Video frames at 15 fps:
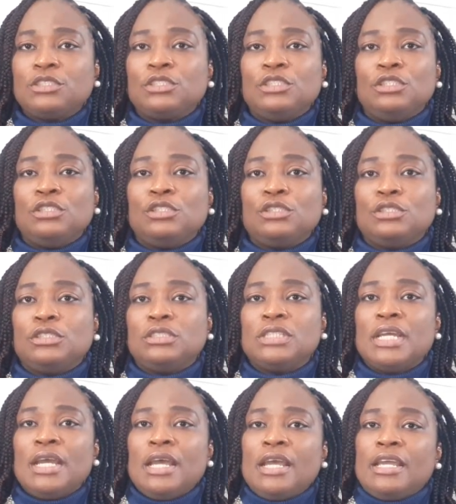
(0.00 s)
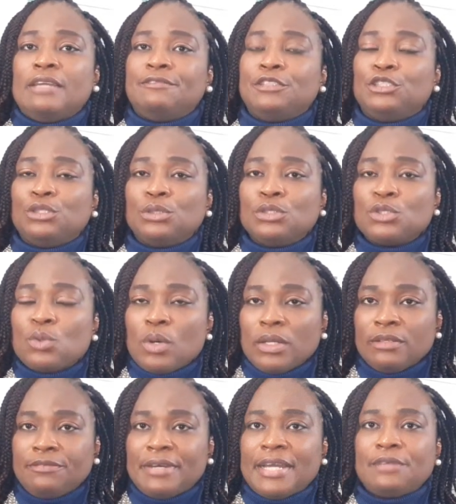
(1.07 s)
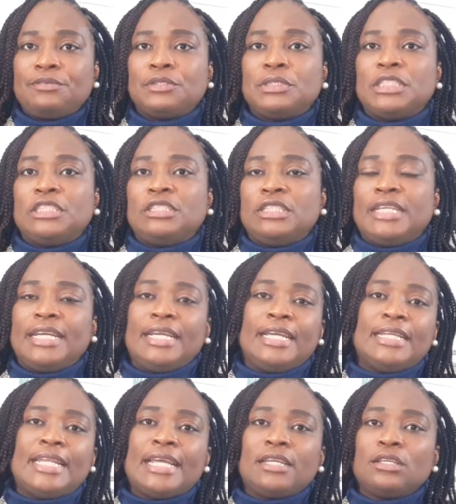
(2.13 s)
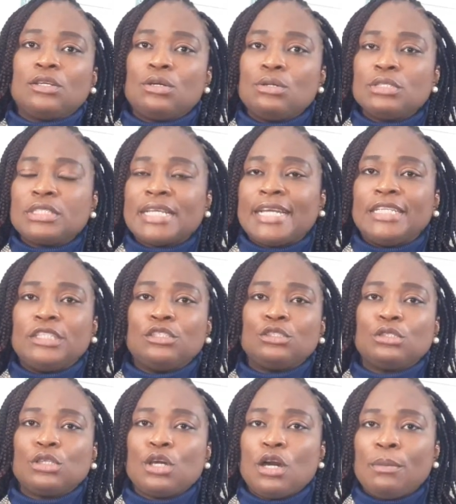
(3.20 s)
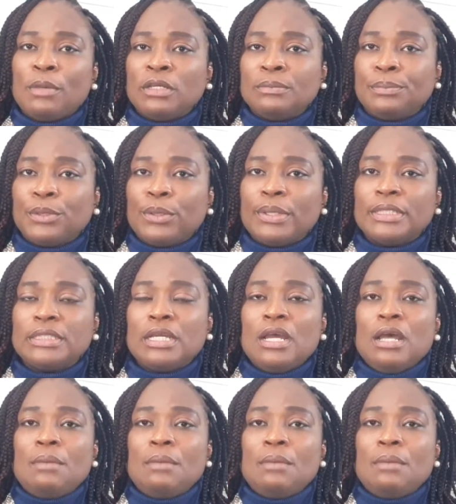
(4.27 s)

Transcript: So you could, if you don't qualify for it, you can get like a co-signer to come on board.